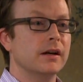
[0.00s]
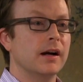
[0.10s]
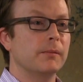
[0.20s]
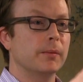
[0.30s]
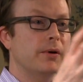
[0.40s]

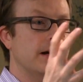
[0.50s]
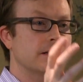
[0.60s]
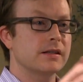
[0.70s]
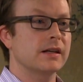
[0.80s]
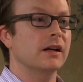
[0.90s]
We're
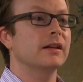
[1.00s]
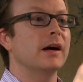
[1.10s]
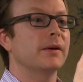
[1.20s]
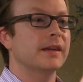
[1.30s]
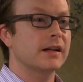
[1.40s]
practicing
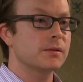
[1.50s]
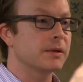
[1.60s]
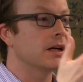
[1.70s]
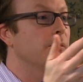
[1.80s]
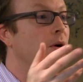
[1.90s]
allowing that to
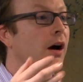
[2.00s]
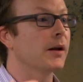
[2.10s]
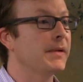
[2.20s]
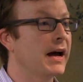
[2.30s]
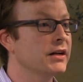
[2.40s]
become more
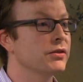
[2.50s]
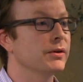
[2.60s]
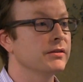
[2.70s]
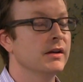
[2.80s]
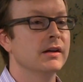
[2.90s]
automatic
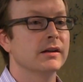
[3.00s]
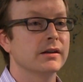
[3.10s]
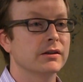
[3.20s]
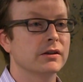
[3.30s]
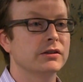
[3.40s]
to us.
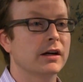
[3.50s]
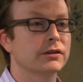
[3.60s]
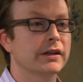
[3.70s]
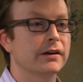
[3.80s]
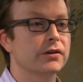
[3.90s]
And
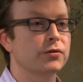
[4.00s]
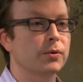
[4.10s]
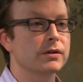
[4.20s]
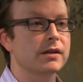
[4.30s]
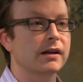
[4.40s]
Dr. Gary
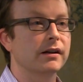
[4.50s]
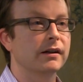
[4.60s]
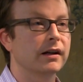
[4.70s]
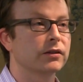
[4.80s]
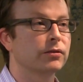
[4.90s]
Schwartz had
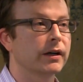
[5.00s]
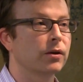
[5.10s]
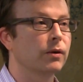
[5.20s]
a great